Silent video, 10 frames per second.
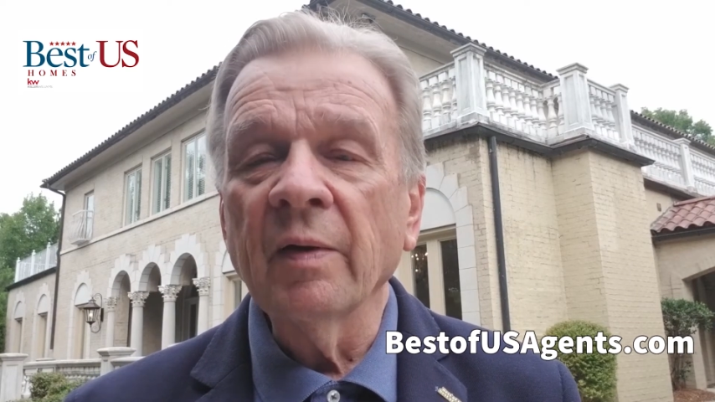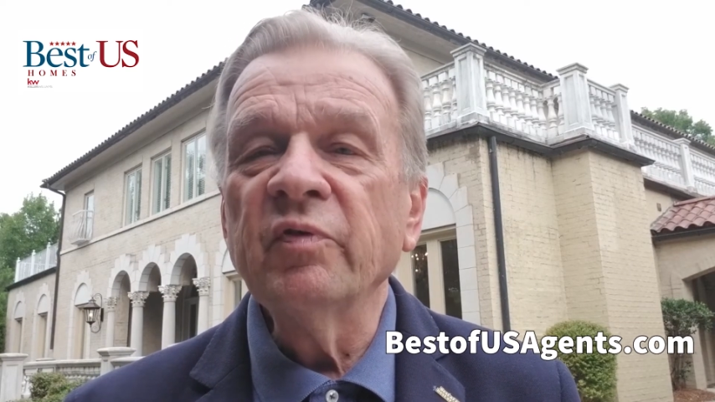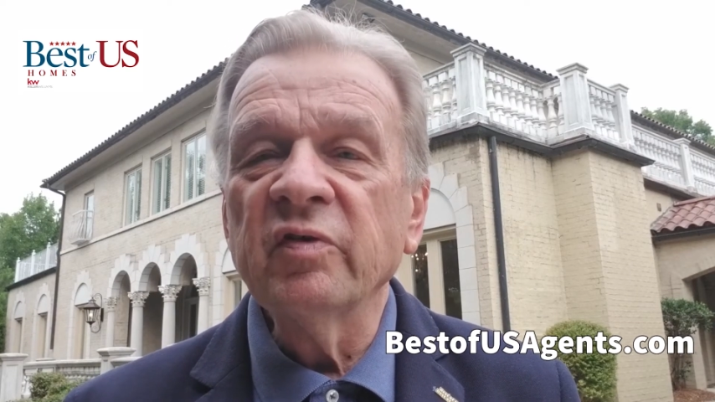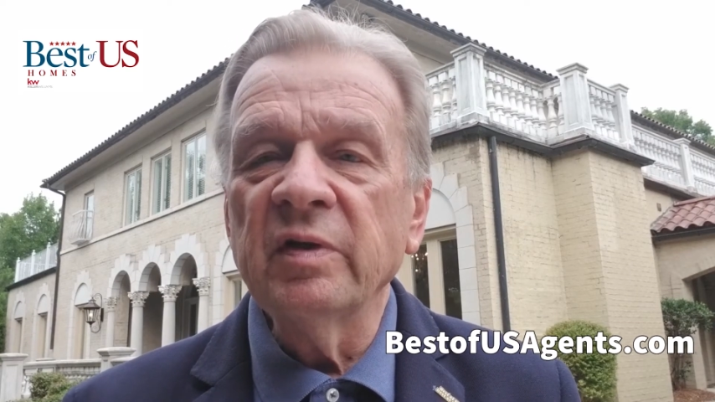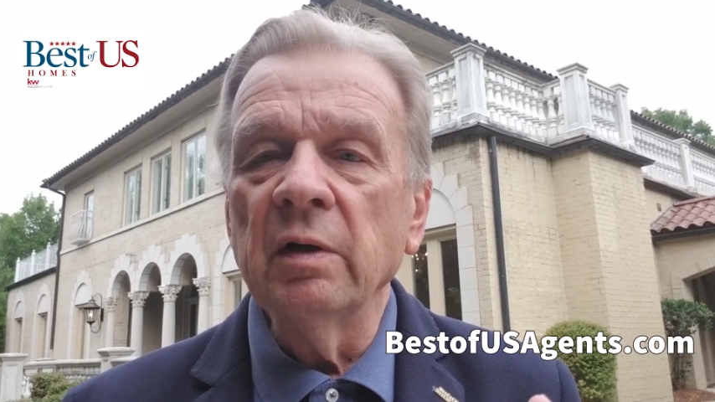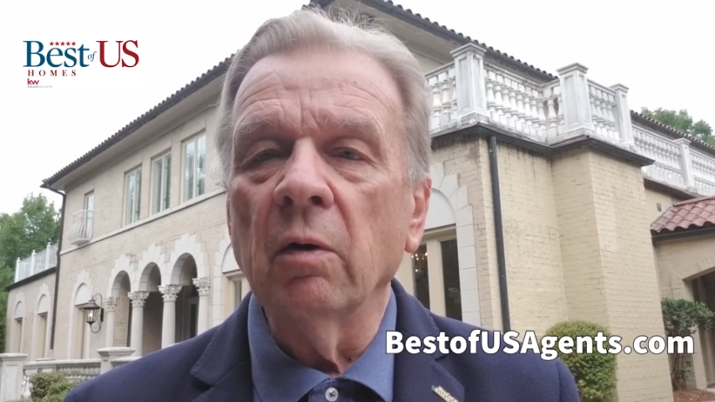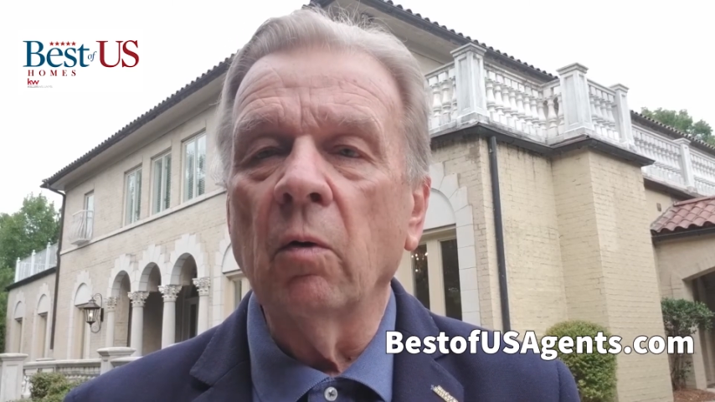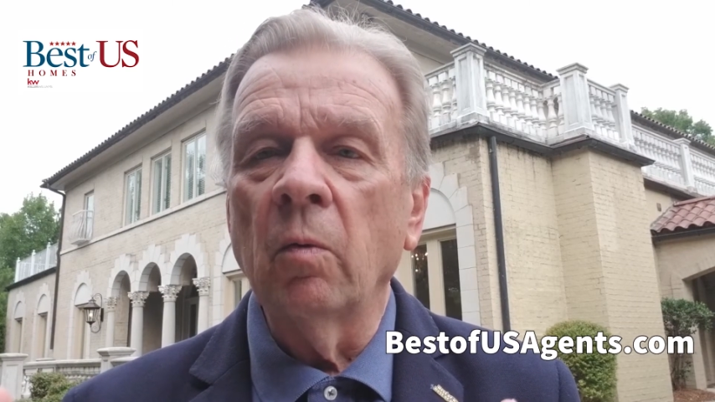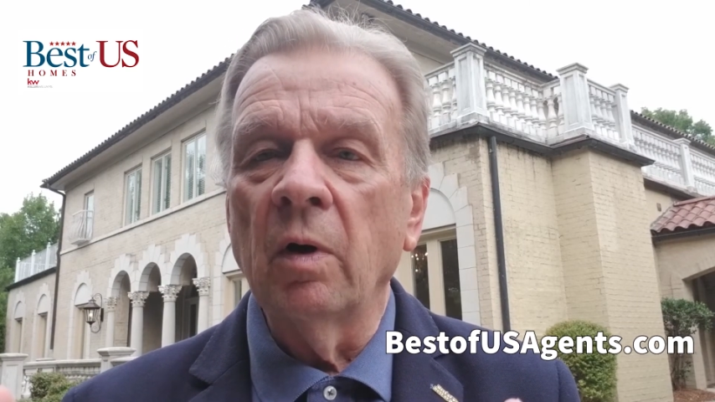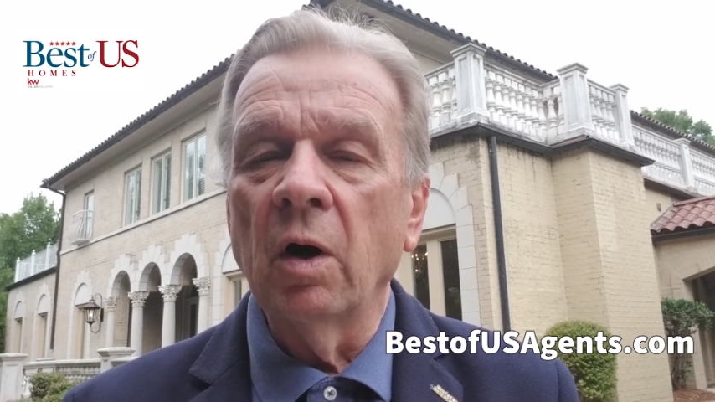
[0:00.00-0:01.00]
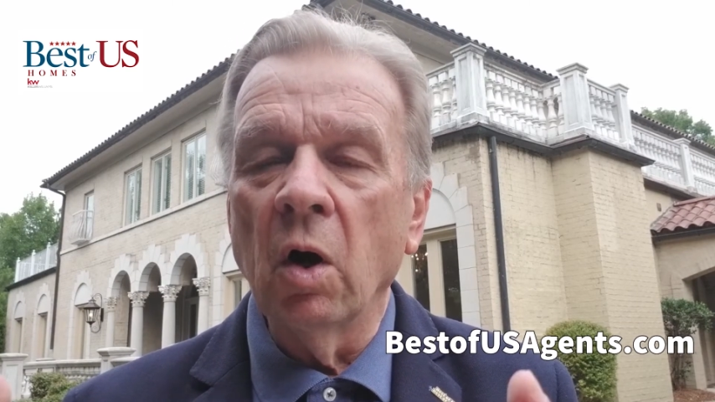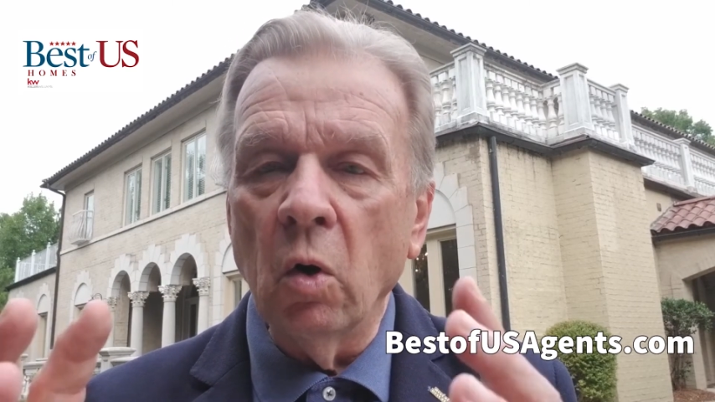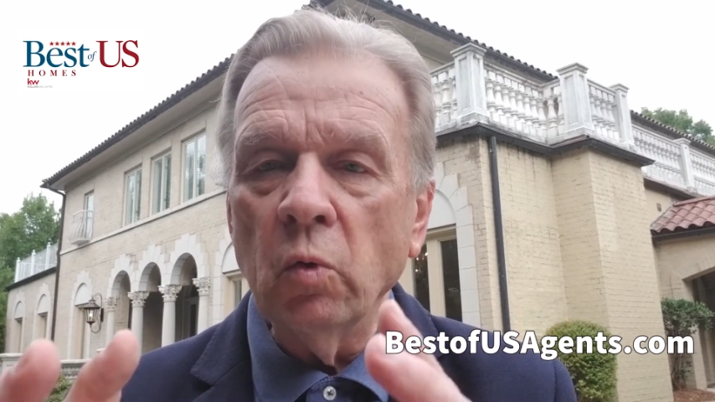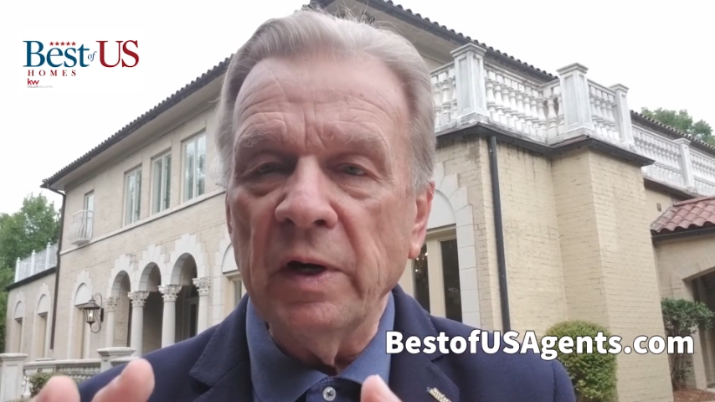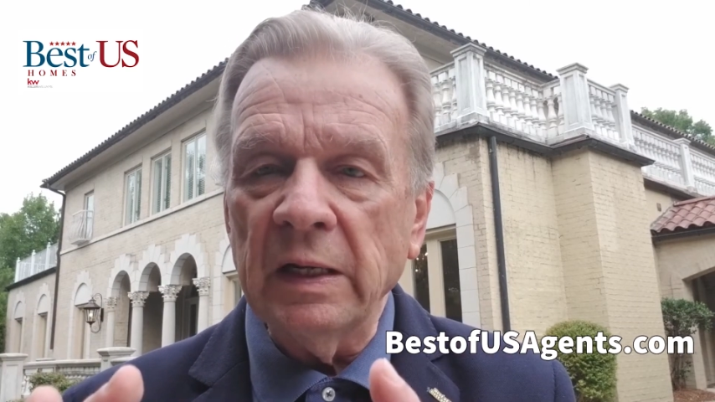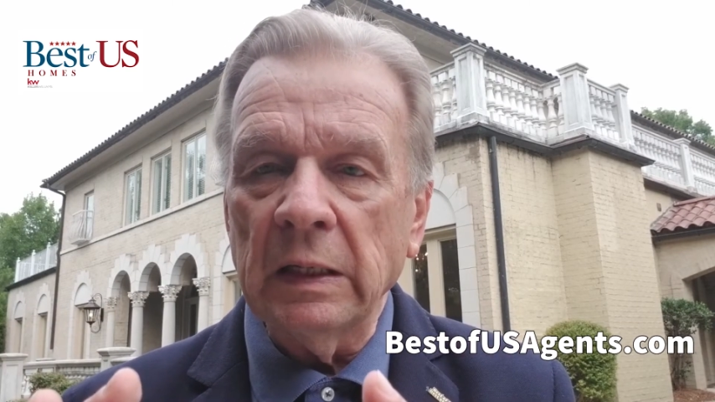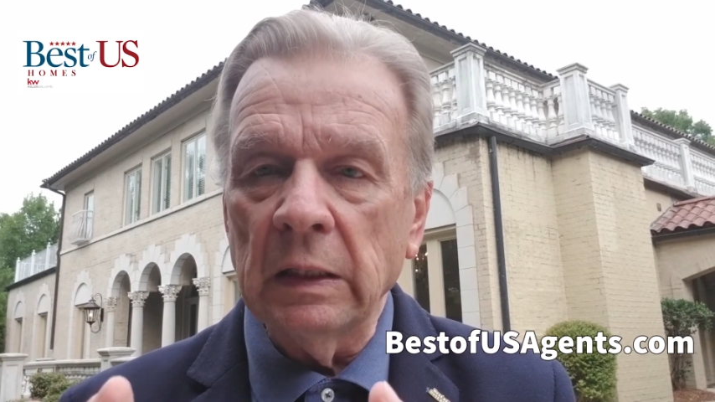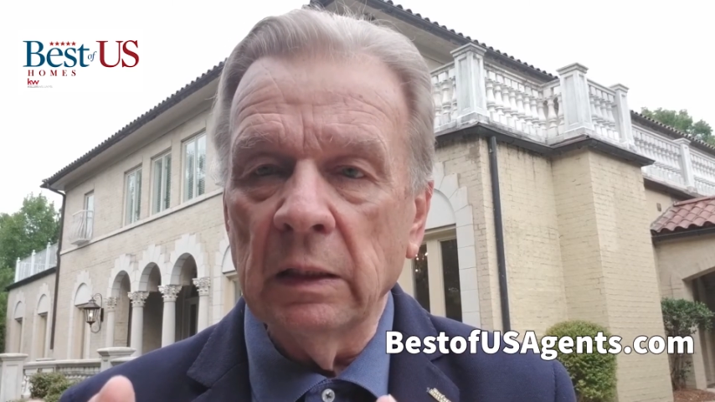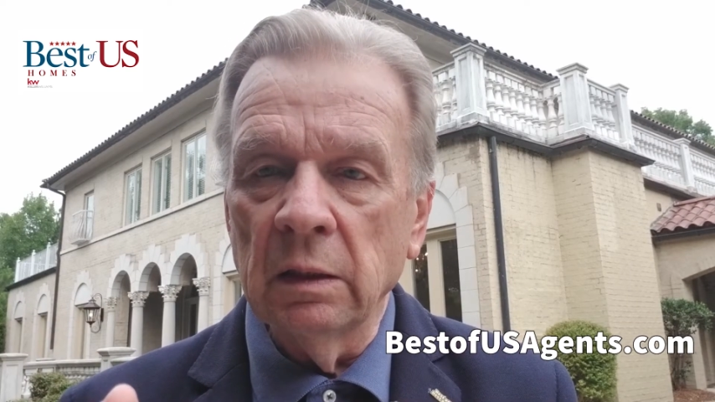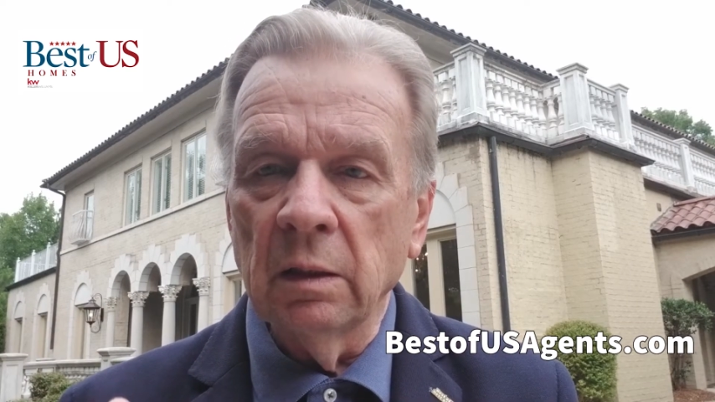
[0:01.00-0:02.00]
still honing